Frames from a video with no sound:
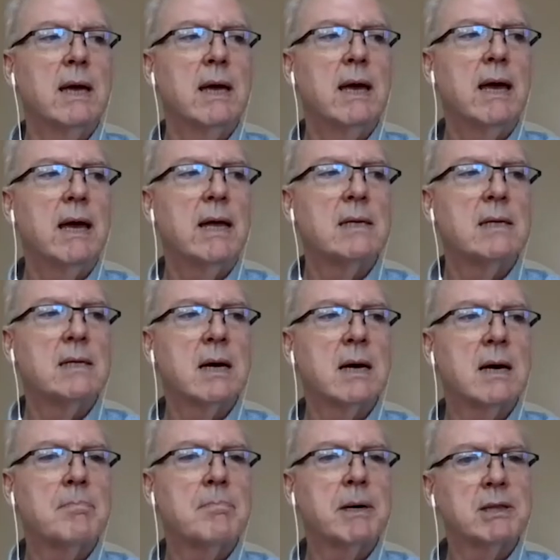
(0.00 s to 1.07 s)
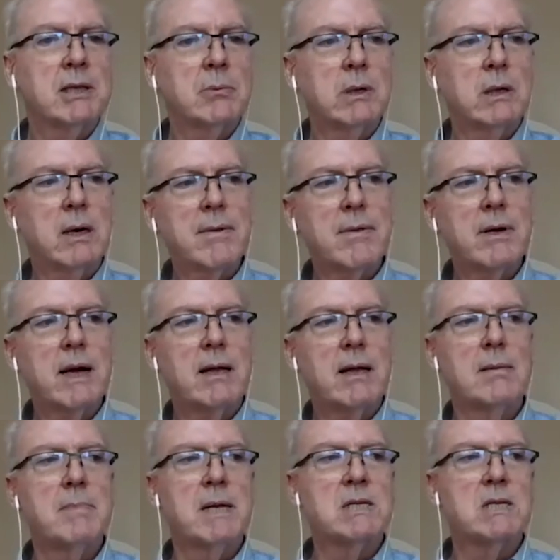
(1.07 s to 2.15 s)
And but there were other
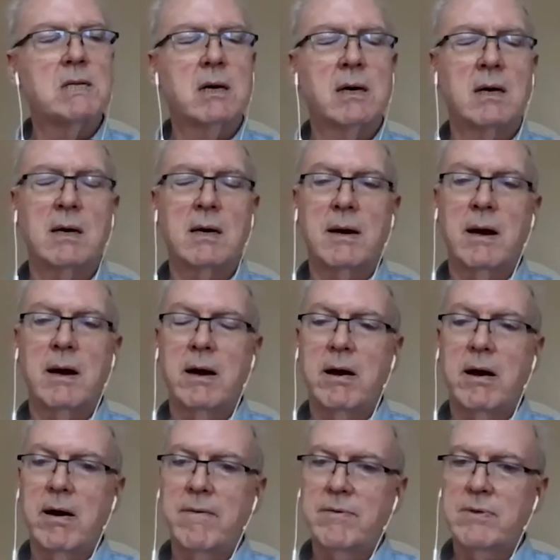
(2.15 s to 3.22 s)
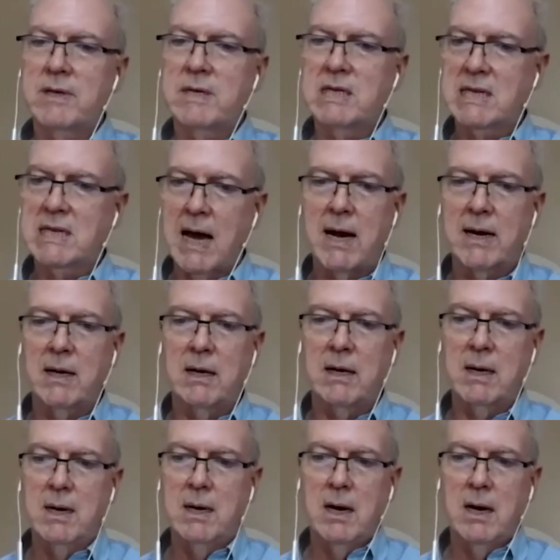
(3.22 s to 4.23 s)
elements of the saga